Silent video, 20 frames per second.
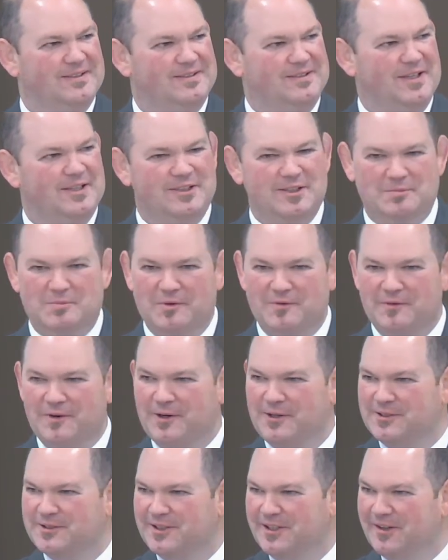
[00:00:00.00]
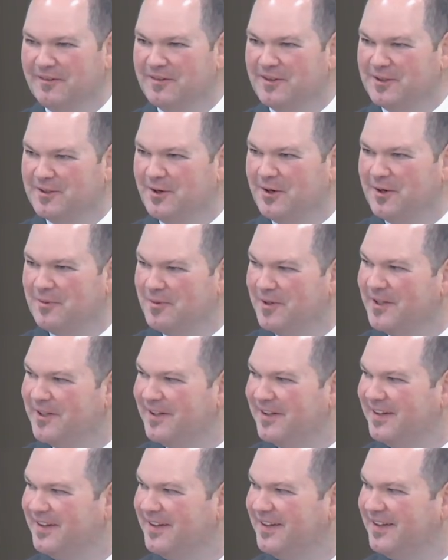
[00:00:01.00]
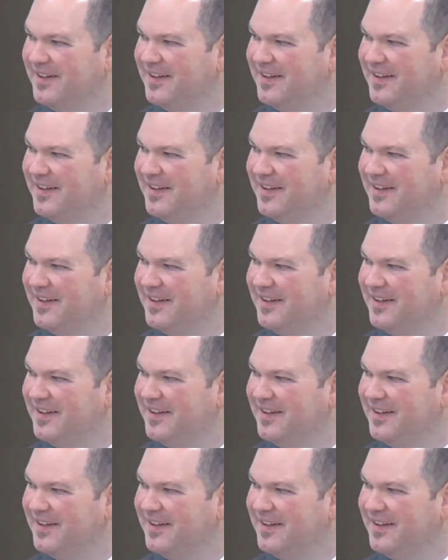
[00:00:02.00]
See, it's a perversion of the term, isn't it?